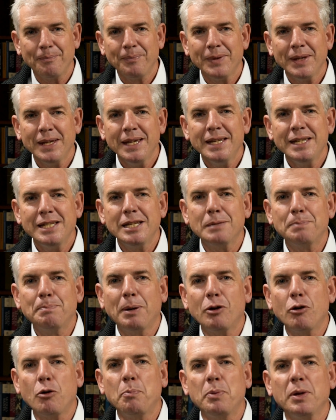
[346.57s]
He says,
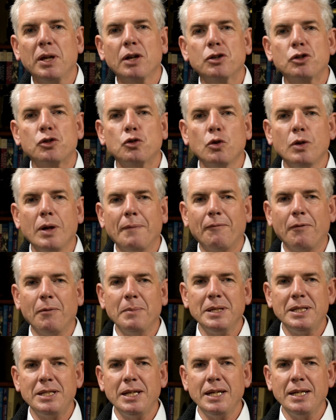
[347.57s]
Padre Pio stood up from
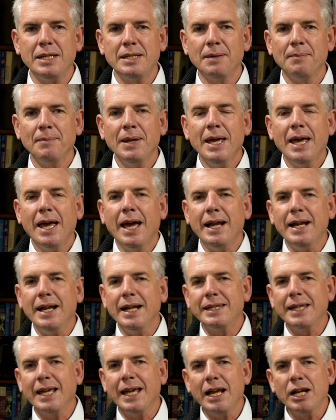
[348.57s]
his seat, and
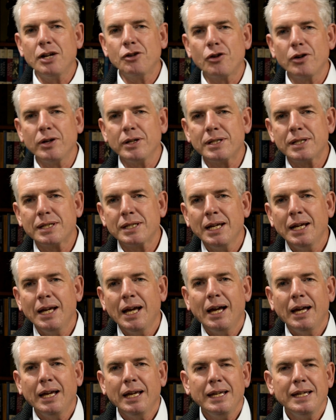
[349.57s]
at the entrance,
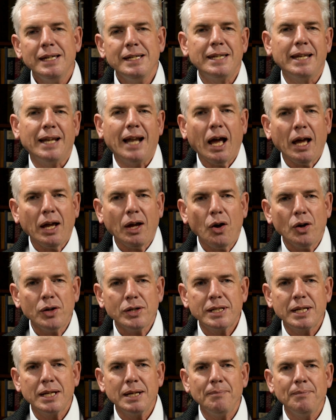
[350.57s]
he said, I
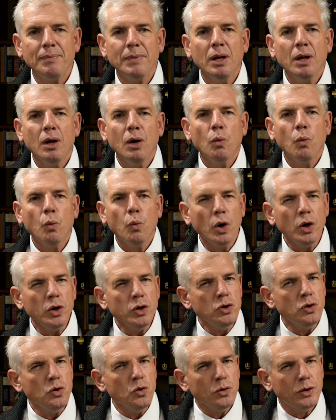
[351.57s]
asked him, were
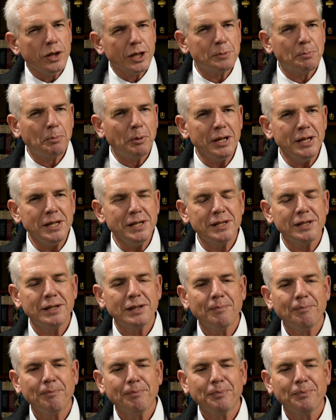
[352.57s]
you this priest?